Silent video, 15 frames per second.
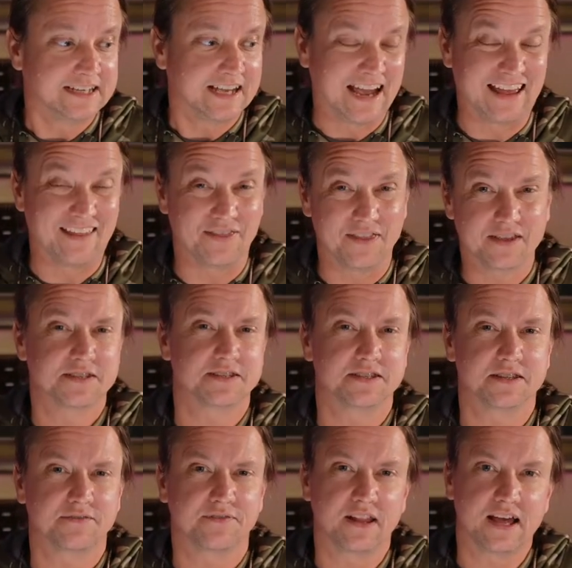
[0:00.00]
And this is
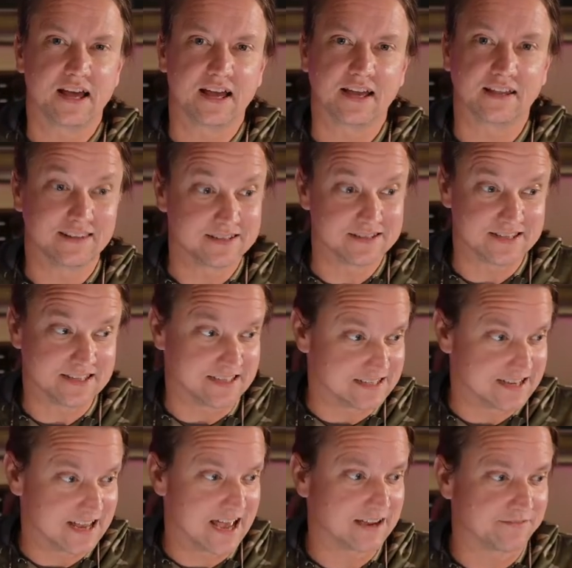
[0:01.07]
the fly. This is the
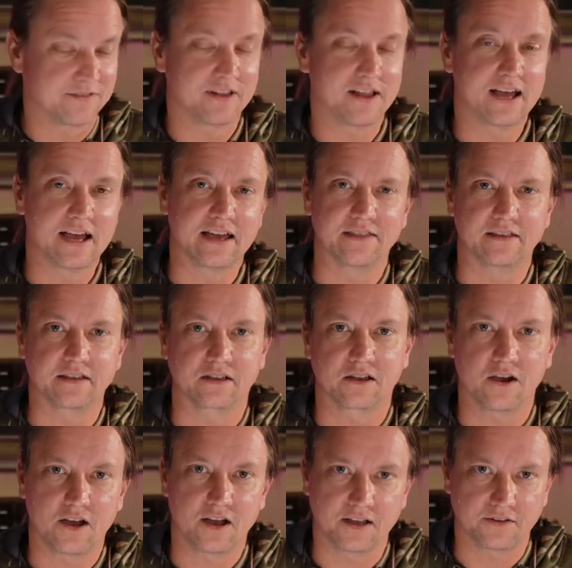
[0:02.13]
exact fly that
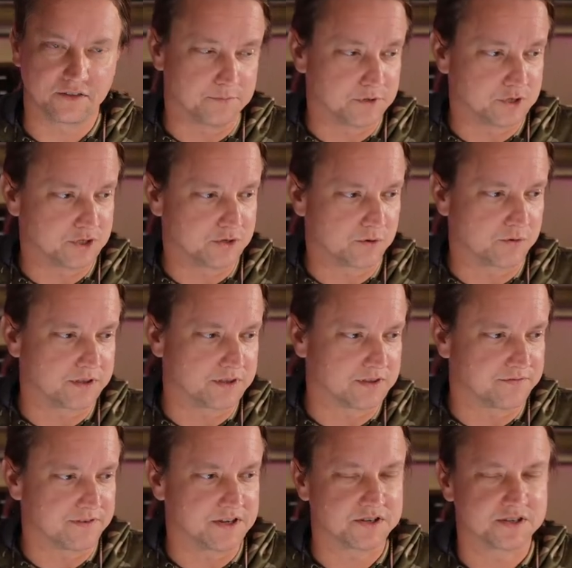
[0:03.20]
caught the majority of the
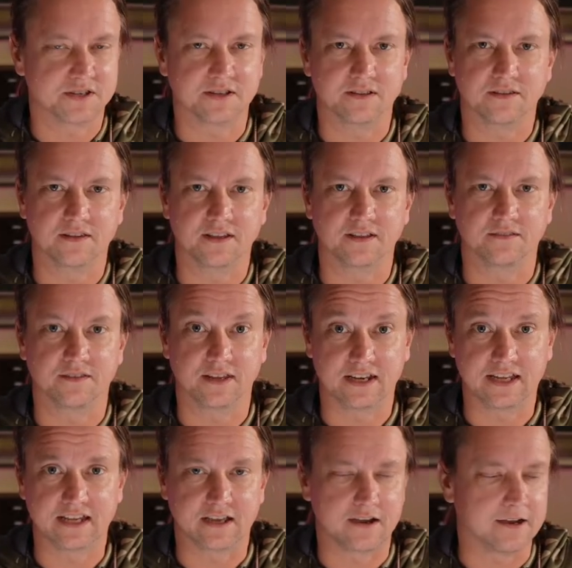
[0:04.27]
fish that that, that
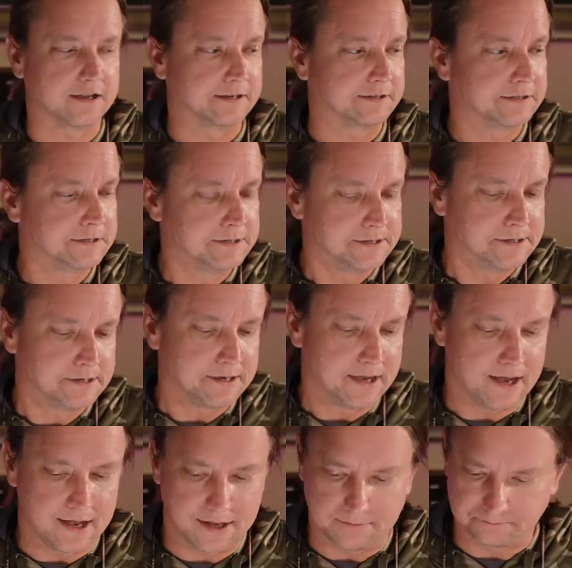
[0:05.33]
he caught.
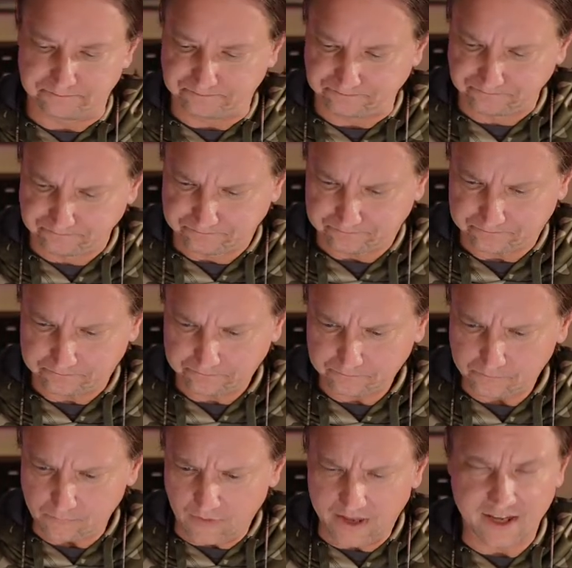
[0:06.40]
Um,
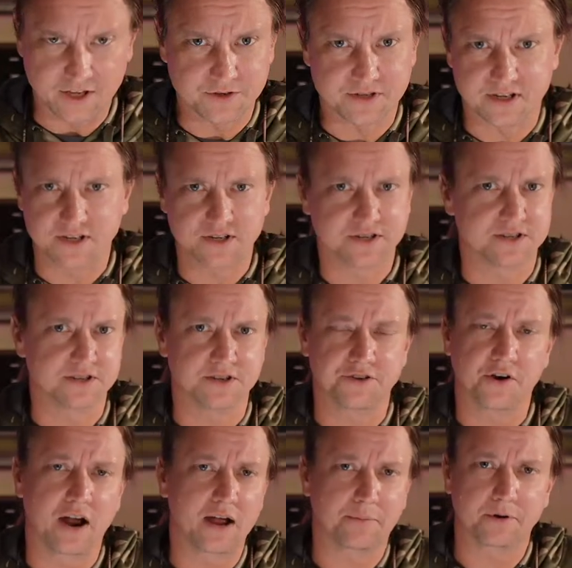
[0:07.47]
he used it just as a
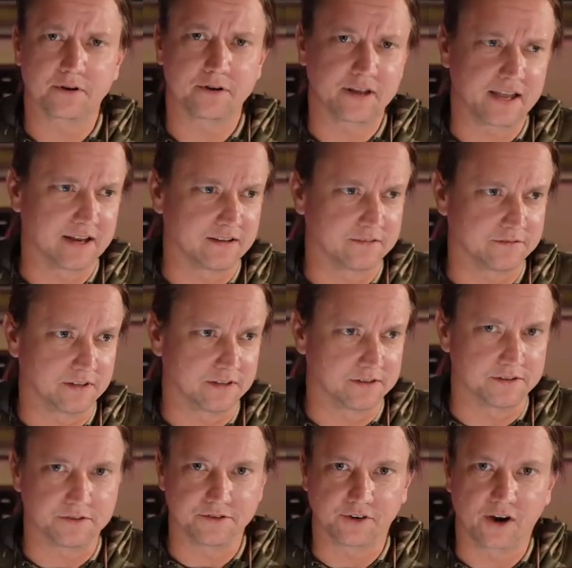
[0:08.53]
dropper. He had a, a
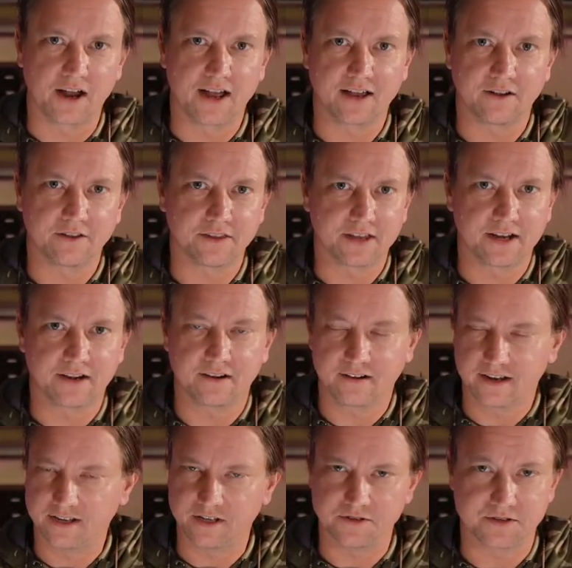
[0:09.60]
little dry on there
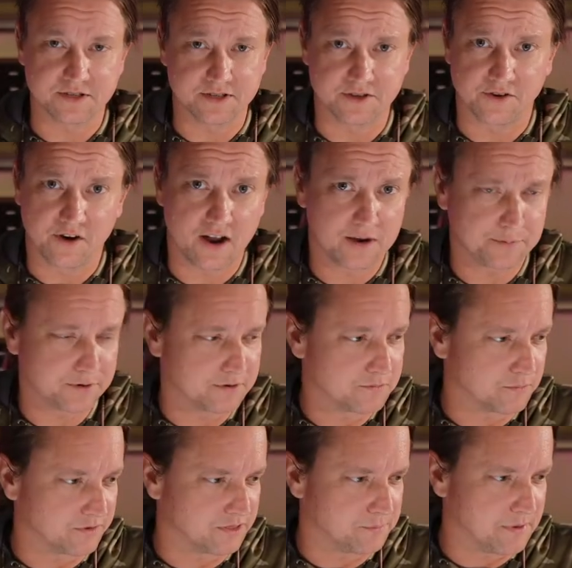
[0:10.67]
and used his a dropper
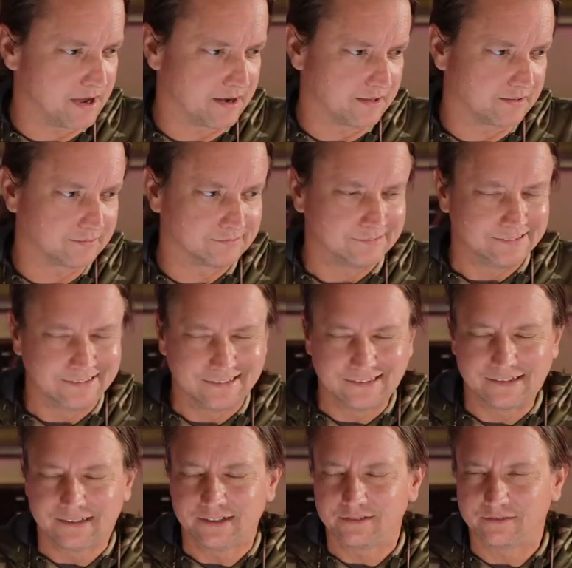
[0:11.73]
with about a,
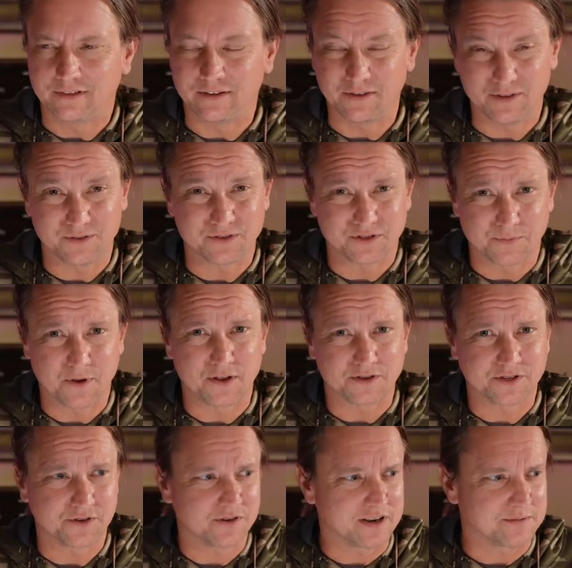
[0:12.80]
a small
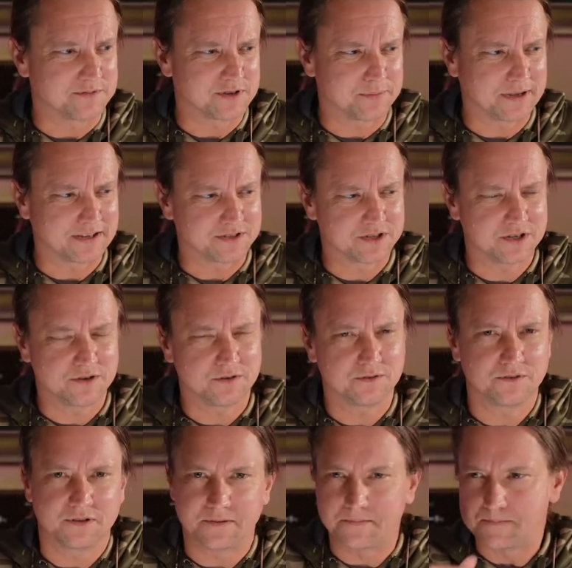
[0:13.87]
stream, so about two
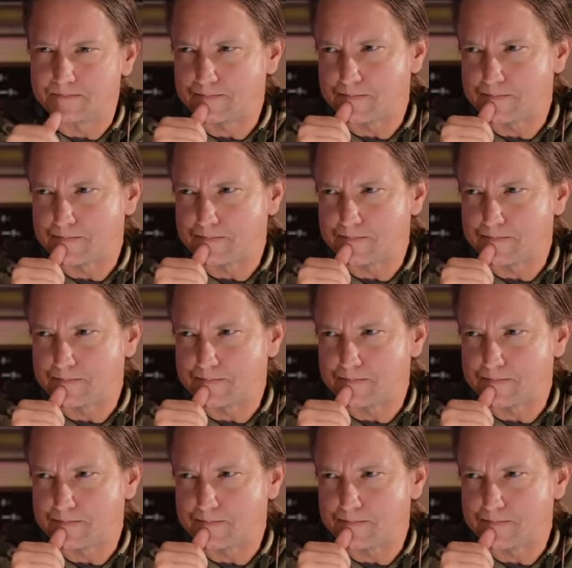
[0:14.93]
to